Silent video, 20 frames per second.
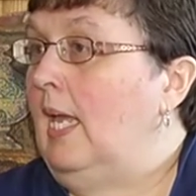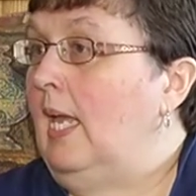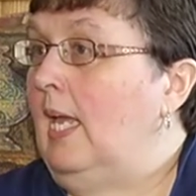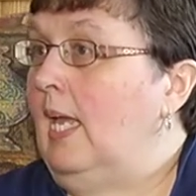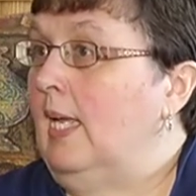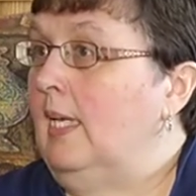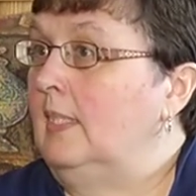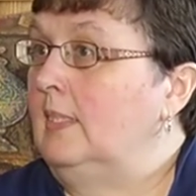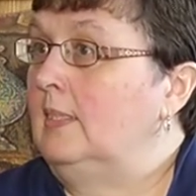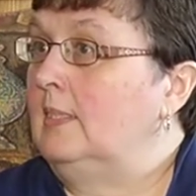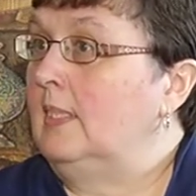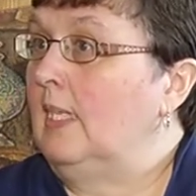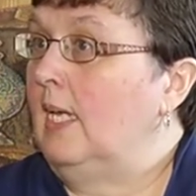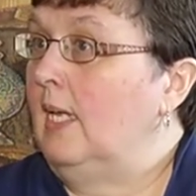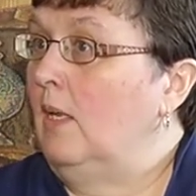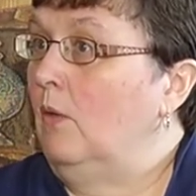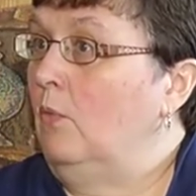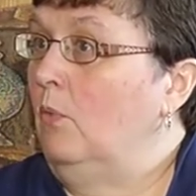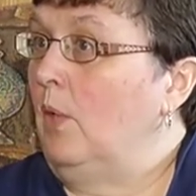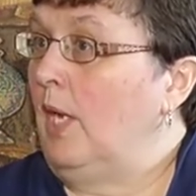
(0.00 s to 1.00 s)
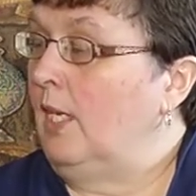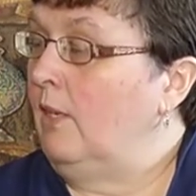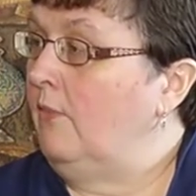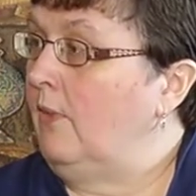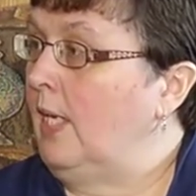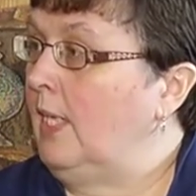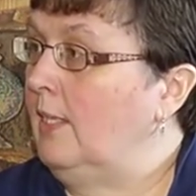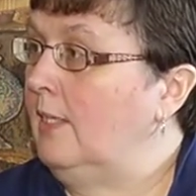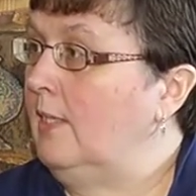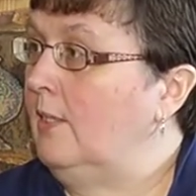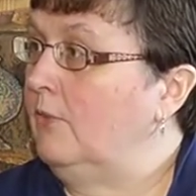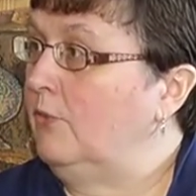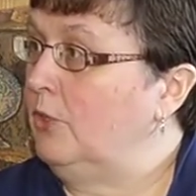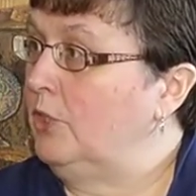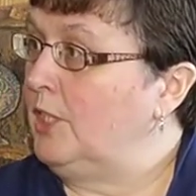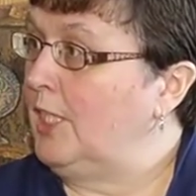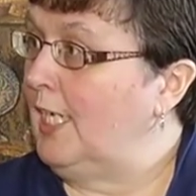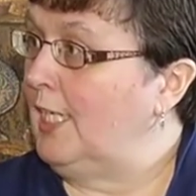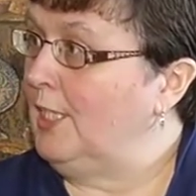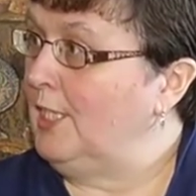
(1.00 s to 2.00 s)
and renovated it
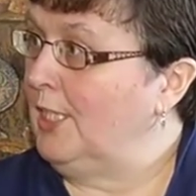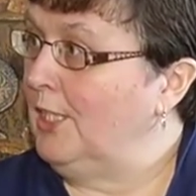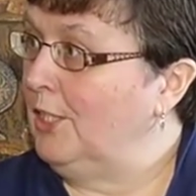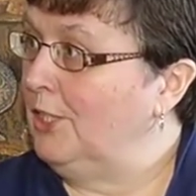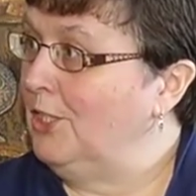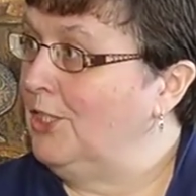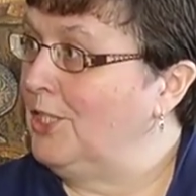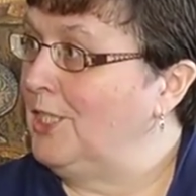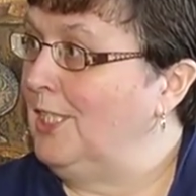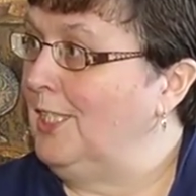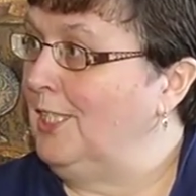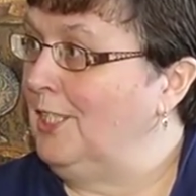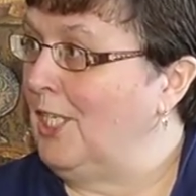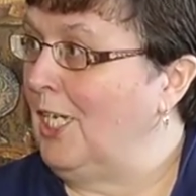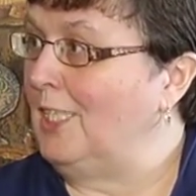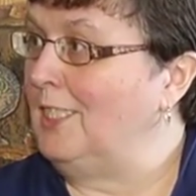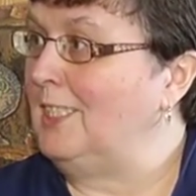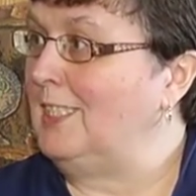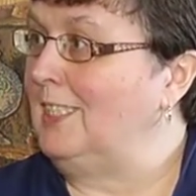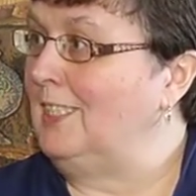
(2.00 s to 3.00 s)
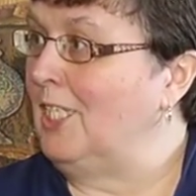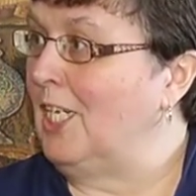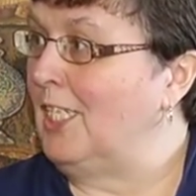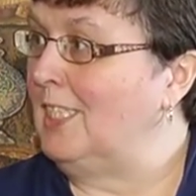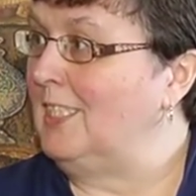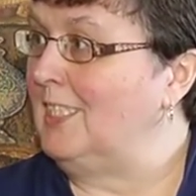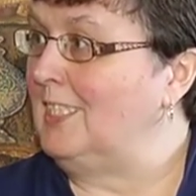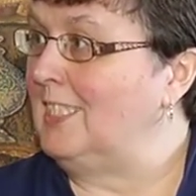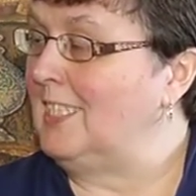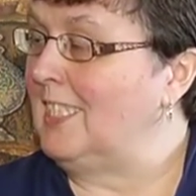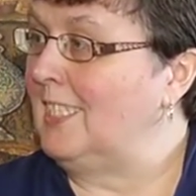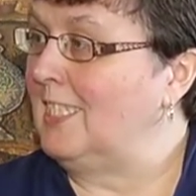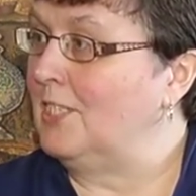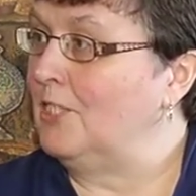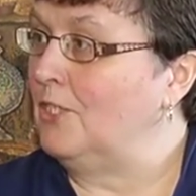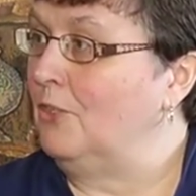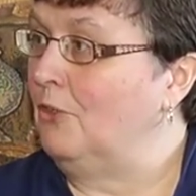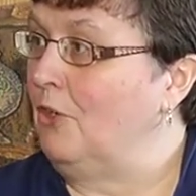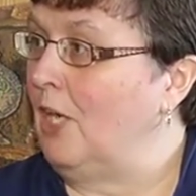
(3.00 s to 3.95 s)
for 10 years. And in 1996, the